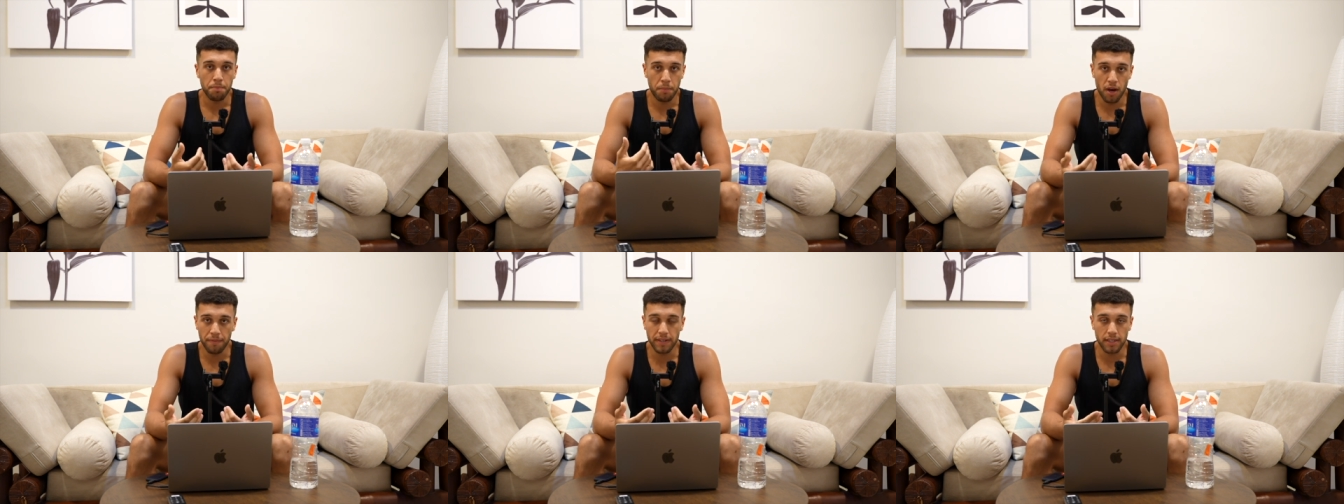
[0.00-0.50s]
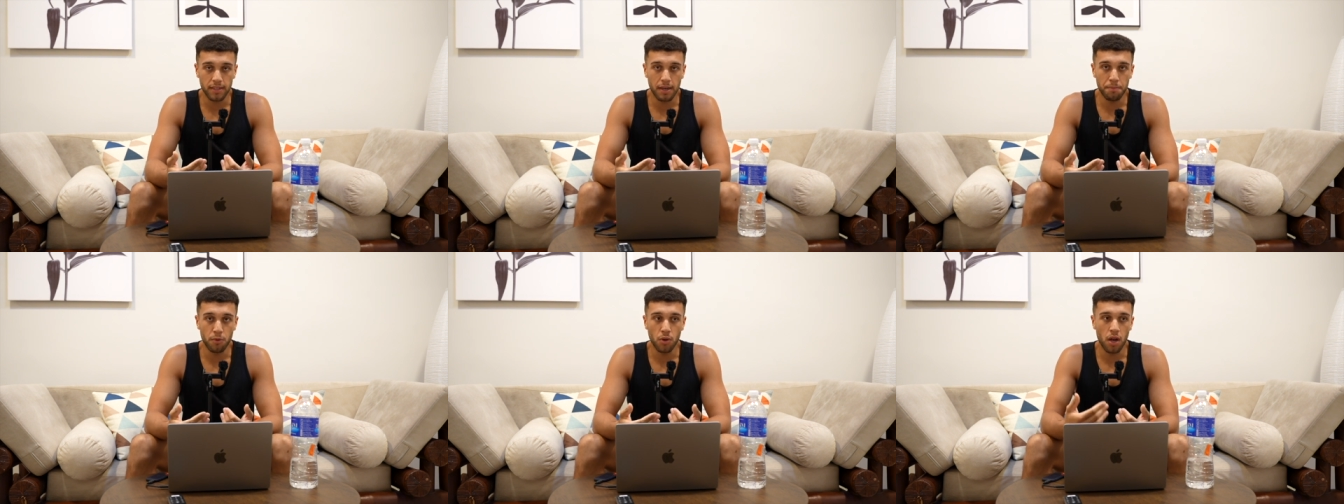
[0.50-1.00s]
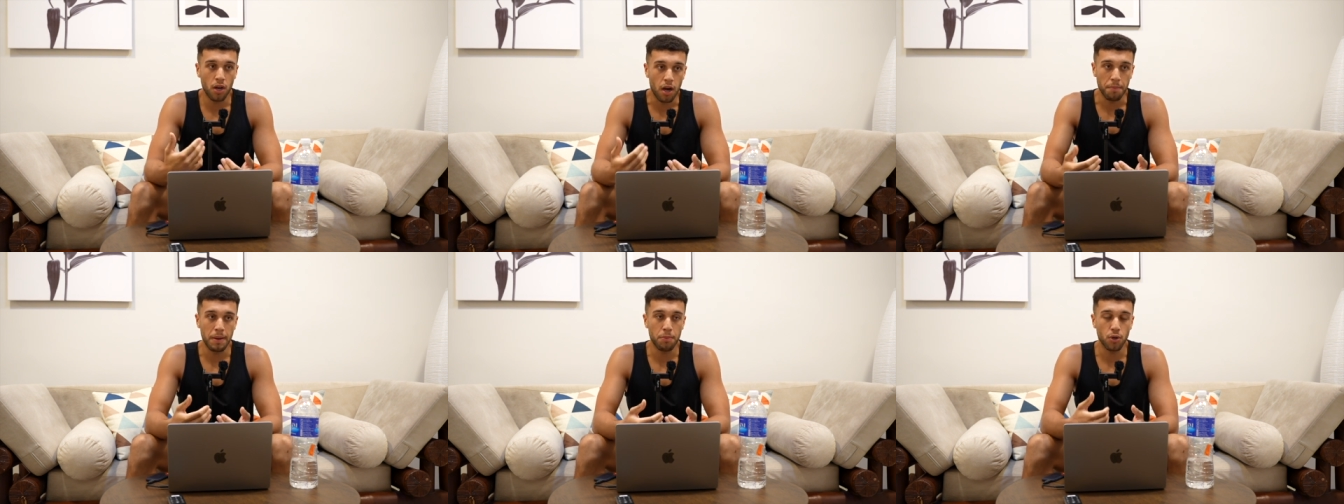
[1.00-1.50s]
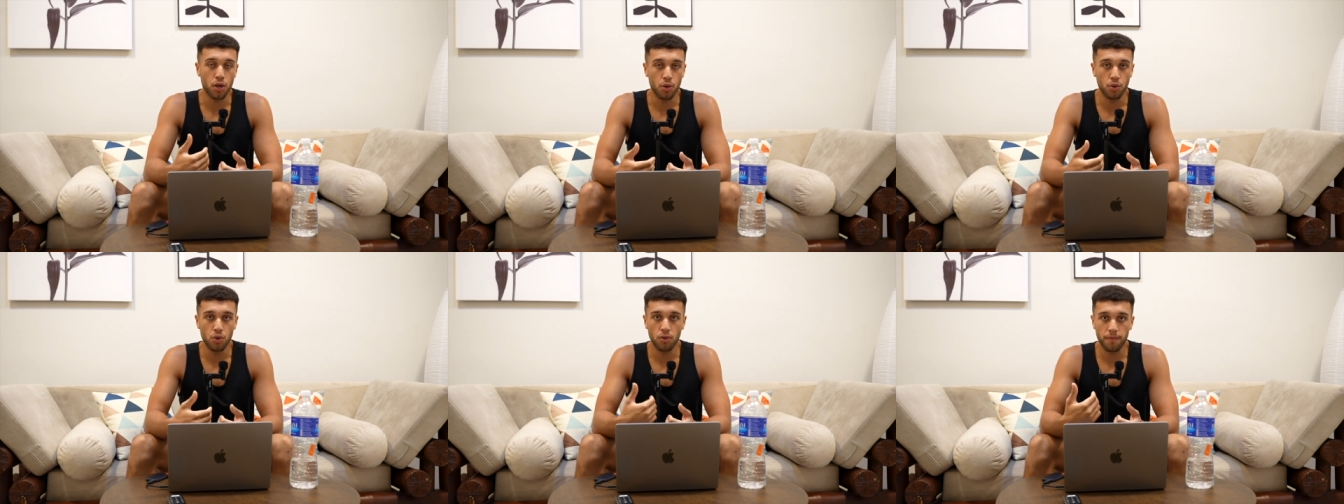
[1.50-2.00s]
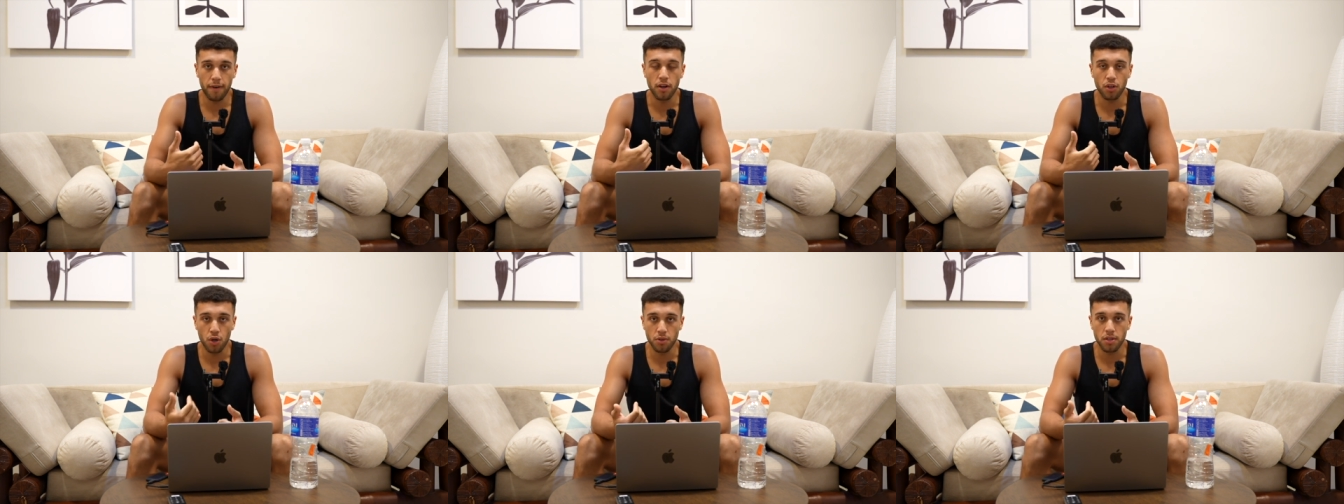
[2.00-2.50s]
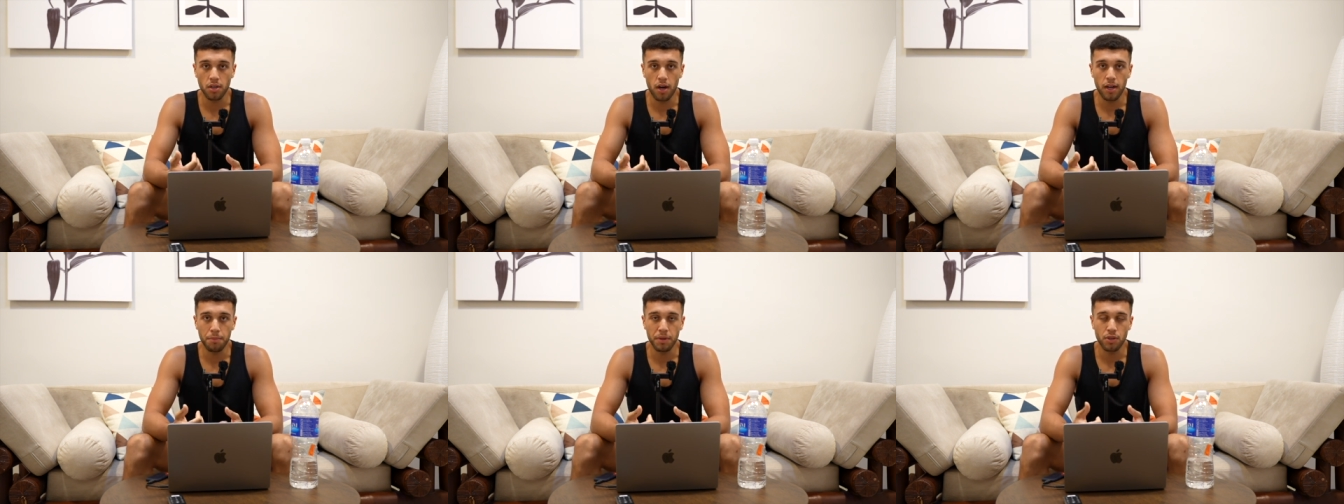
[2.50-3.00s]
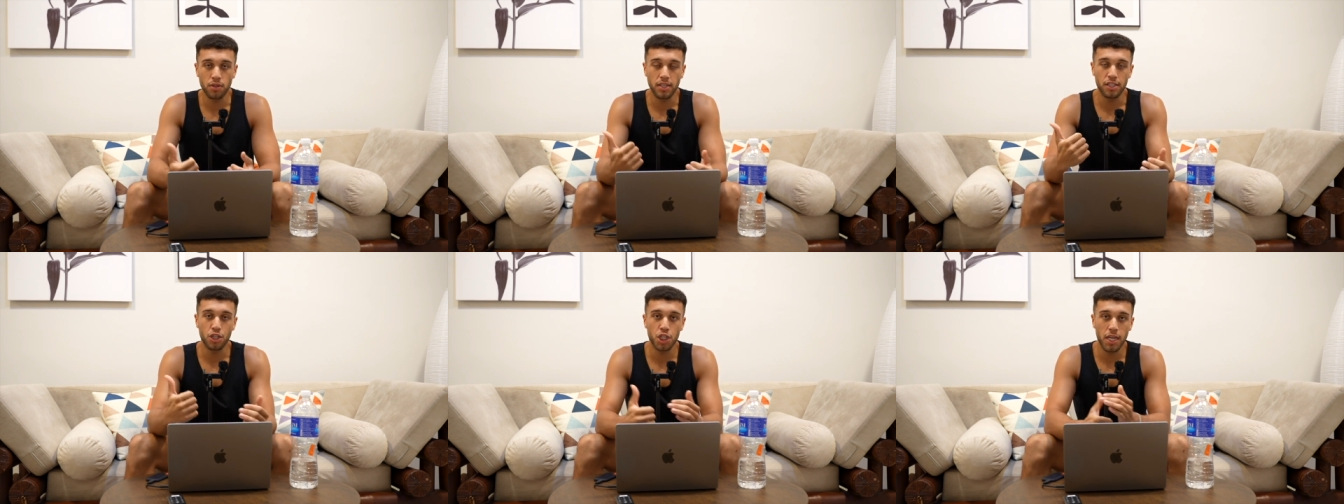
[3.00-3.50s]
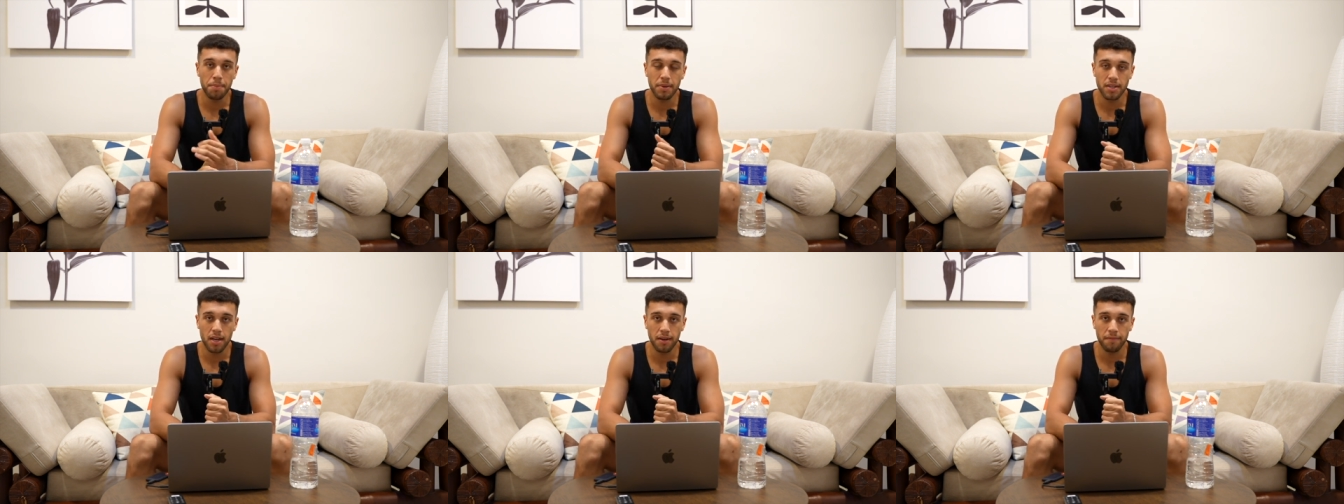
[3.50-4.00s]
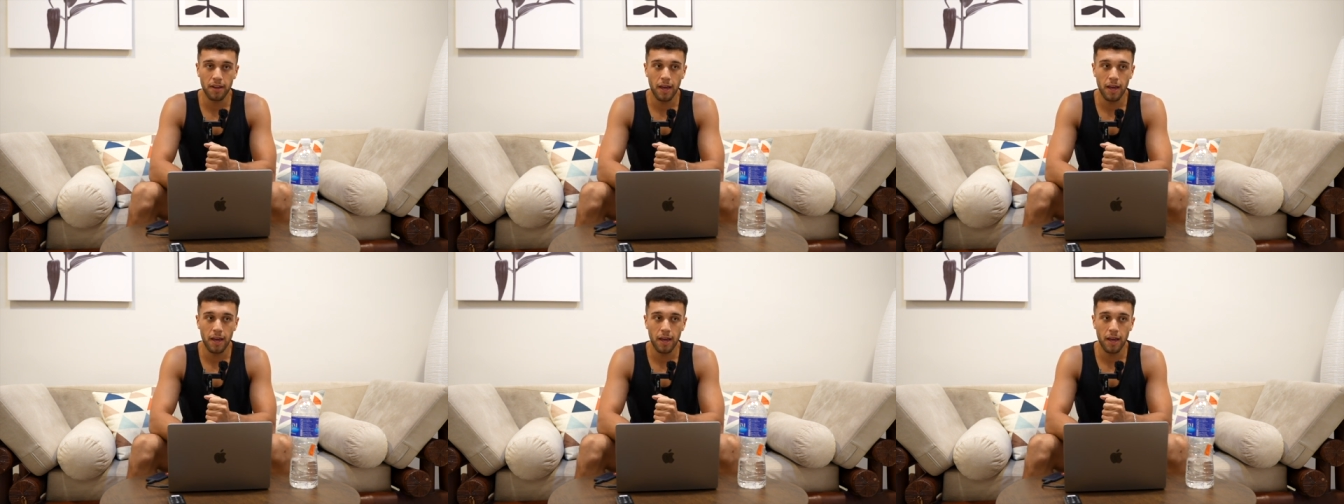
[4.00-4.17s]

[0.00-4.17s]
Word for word: perfect example. A lot of people go, you'll find, go to Thailand because it's cheaper to live